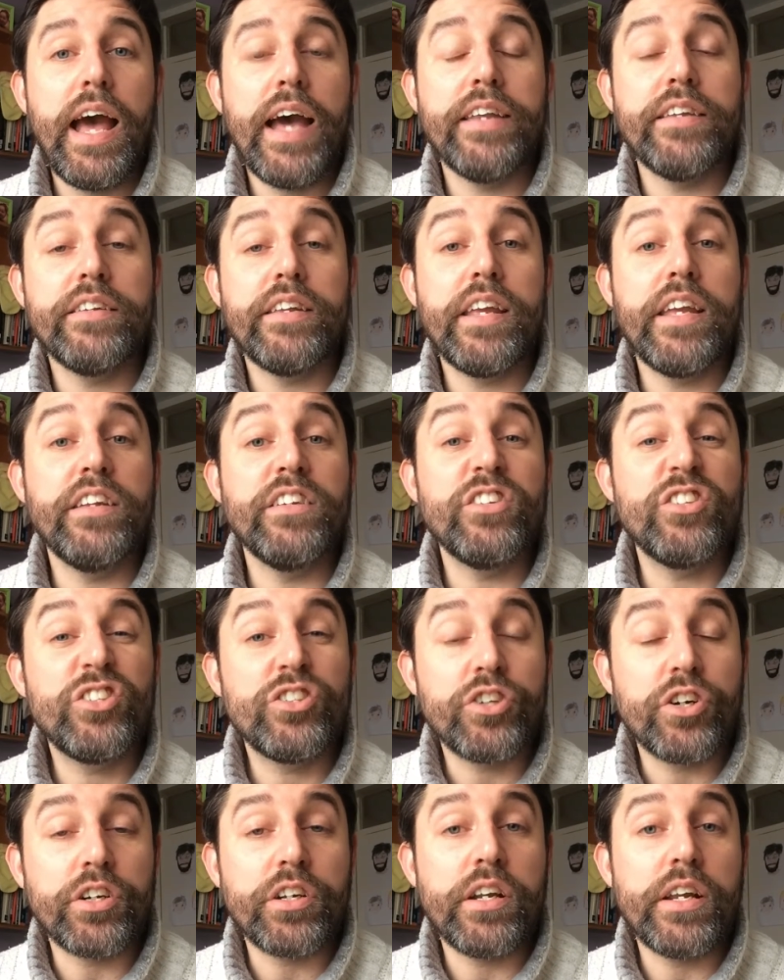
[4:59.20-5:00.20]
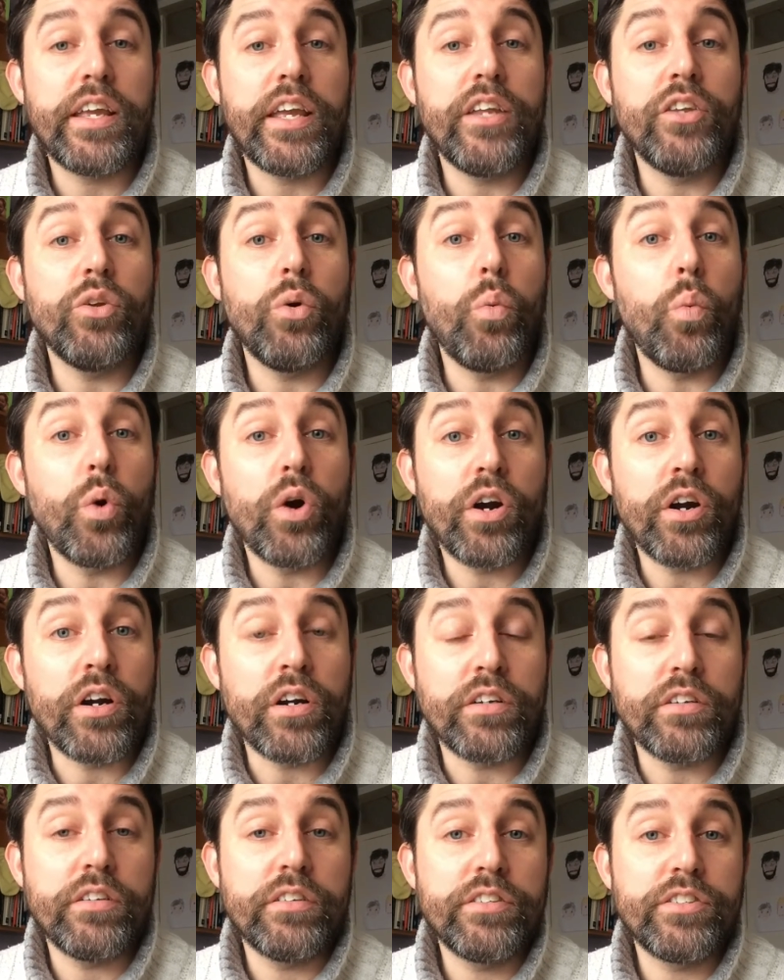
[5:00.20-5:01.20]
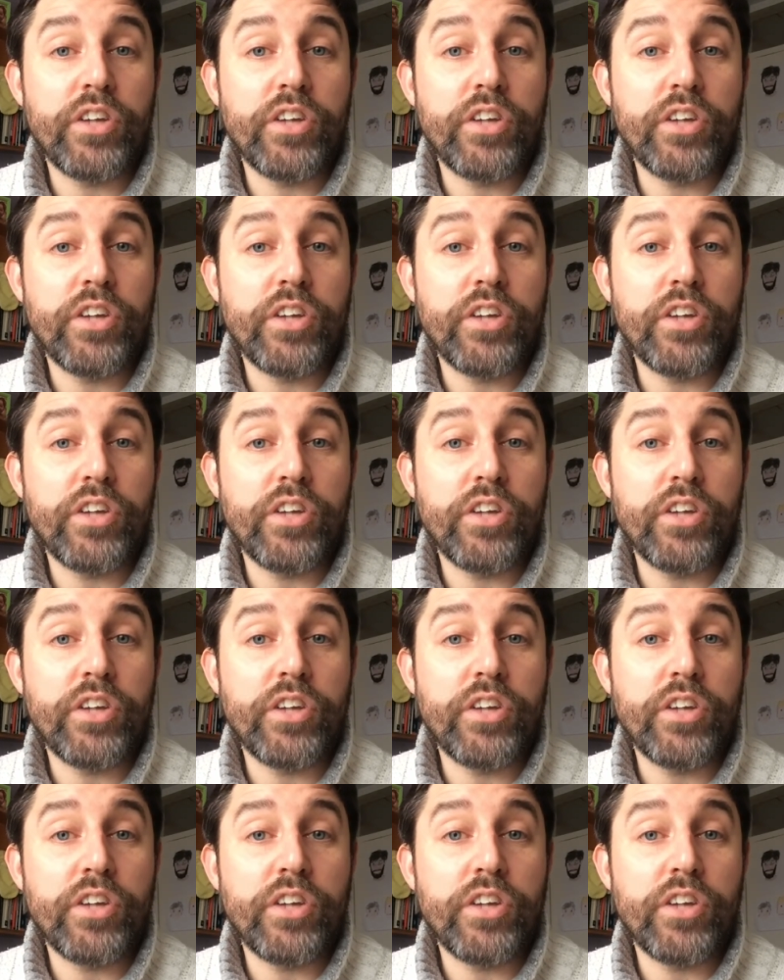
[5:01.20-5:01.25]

and in certainly in the word